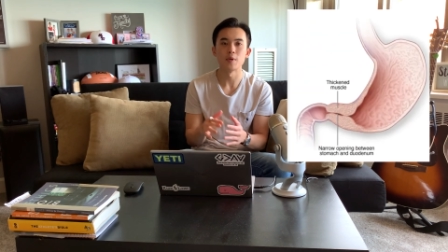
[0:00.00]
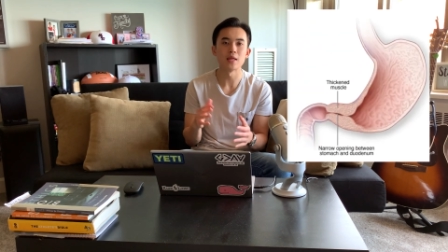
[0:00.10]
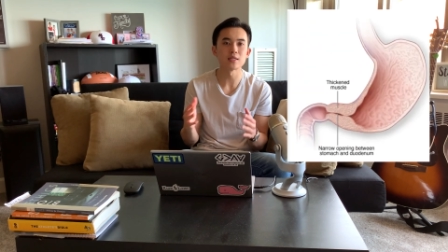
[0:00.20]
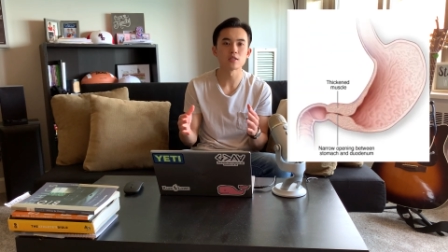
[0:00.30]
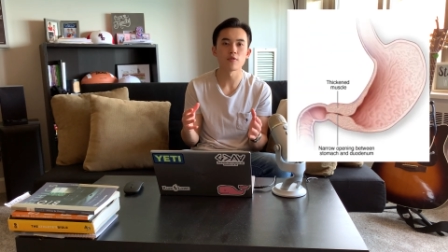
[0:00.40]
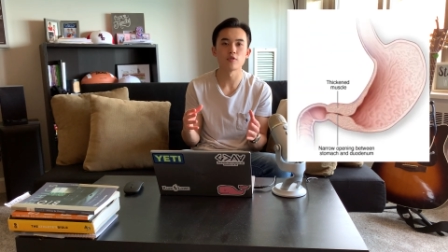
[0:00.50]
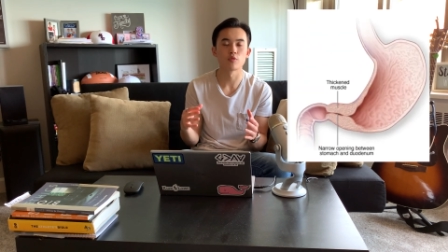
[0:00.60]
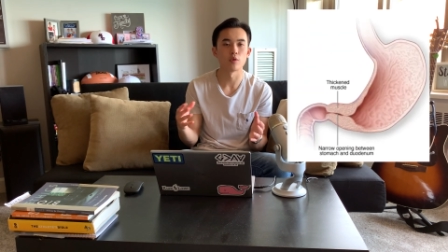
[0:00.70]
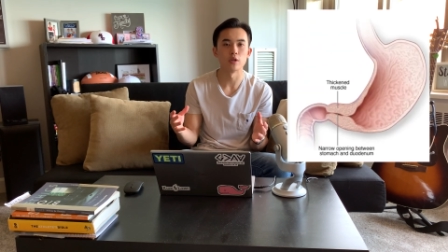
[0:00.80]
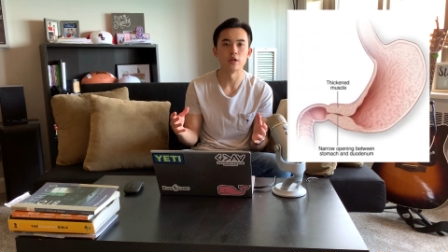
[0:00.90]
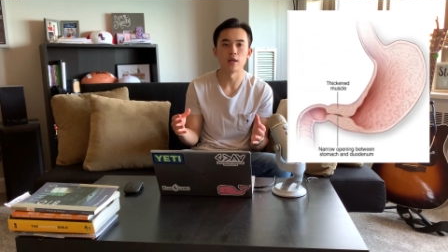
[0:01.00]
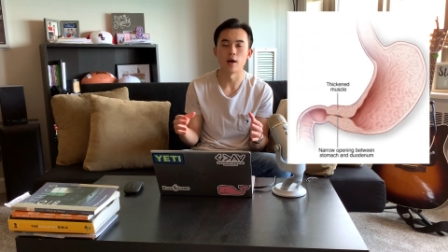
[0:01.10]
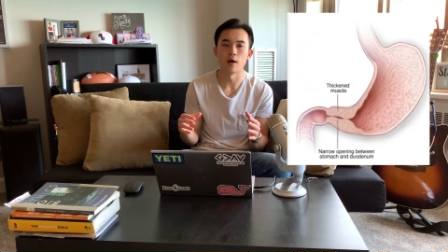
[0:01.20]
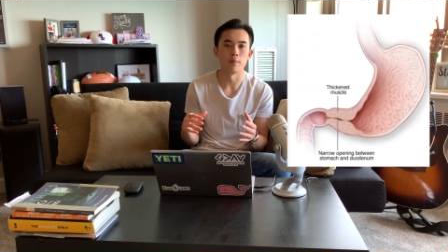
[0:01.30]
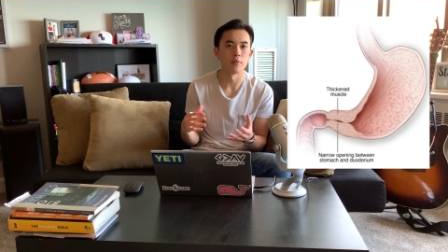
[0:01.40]
I mean that stuff is really
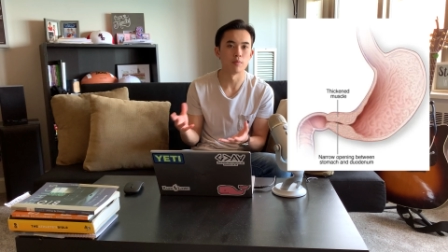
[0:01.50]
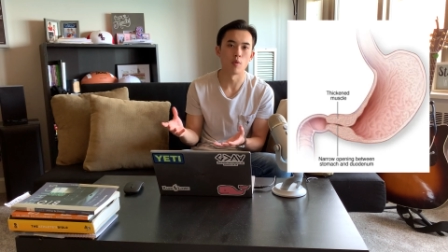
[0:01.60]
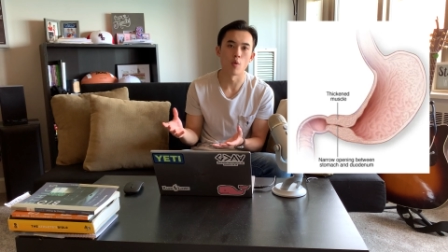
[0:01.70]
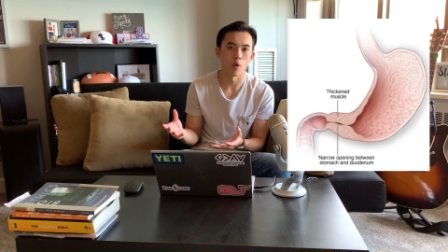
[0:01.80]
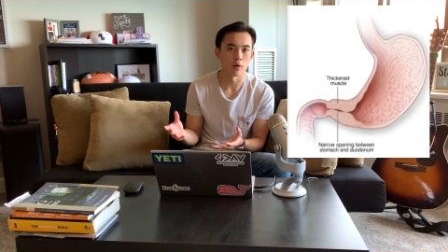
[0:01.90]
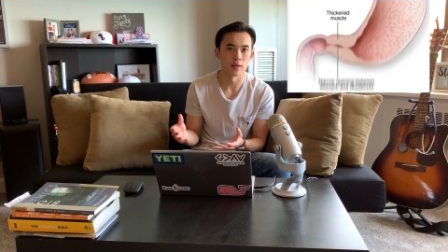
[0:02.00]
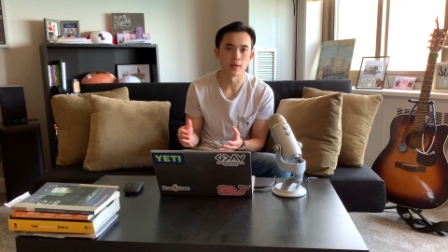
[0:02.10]
um, important,